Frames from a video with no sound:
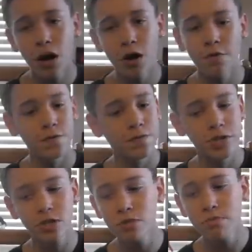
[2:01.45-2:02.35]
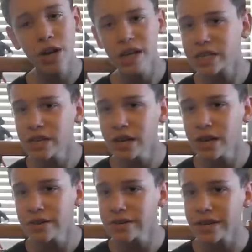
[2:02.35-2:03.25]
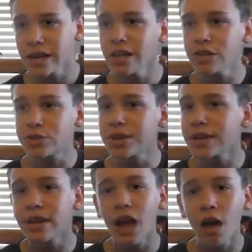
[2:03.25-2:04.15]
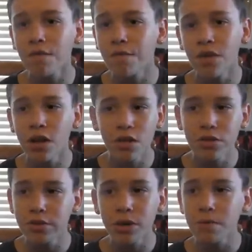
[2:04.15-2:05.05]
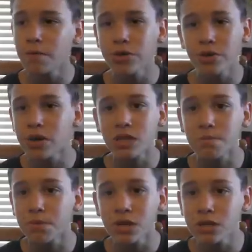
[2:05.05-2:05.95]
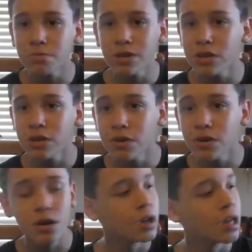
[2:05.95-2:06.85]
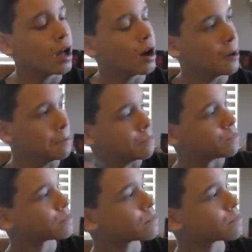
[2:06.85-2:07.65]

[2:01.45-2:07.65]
of stupid-ass teenagers, again, drinking, having fun, doing what they're not supposed to be doing. Again,